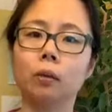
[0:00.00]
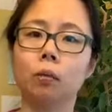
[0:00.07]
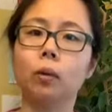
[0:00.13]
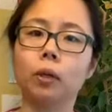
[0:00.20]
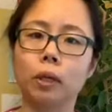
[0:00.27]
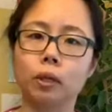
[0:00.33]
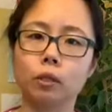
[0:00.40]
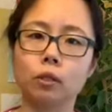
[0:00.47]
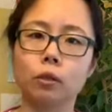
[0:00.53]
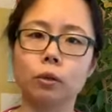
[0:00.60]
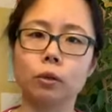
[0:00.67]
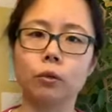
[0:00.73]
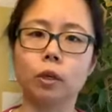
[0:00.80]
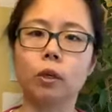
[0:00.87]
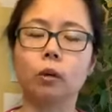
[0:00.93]
we're going to
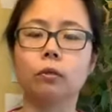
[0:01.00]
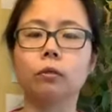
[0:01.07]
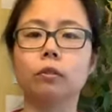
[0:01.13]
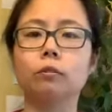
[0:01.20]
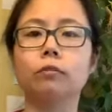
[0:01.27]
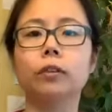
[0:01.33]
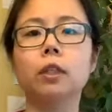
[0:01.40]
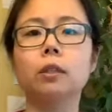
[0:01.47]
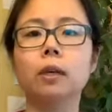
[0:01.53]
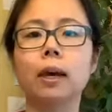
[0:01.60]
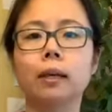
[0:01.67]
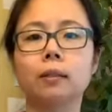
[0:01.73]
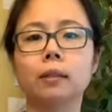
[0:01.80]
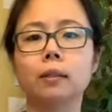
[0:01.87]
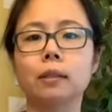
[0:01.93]
show you the feet
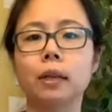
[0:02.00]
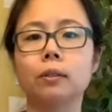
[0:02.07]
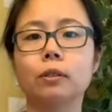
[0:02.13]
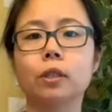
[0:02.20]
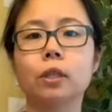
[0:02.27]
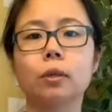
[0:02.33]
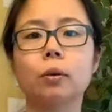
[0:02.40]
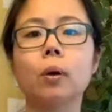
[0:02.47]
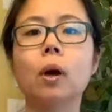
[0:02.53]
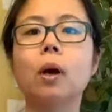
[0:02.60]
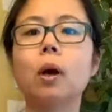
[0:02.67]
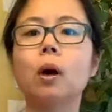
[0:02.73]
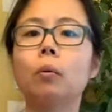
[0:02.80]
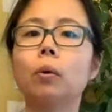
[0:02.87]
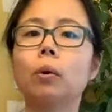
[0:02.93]
exercise too,
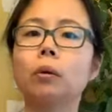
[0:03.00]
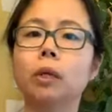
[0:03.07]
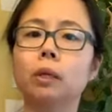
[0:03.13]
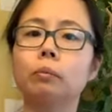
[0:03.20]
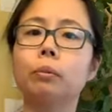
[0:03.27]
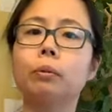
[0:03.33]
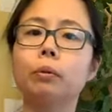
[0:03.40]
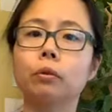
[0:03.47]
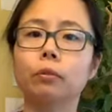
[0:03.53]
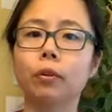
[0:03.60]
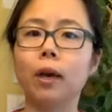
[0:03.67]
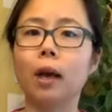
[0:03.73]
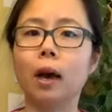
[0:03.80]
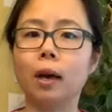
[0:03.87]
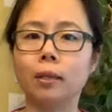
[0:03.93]
will improve
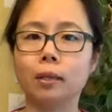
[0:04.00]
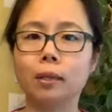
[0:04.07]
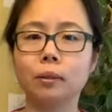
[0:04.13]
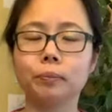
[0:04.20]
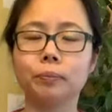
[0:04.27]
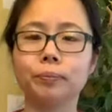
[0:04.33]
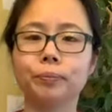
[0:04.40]
a lot.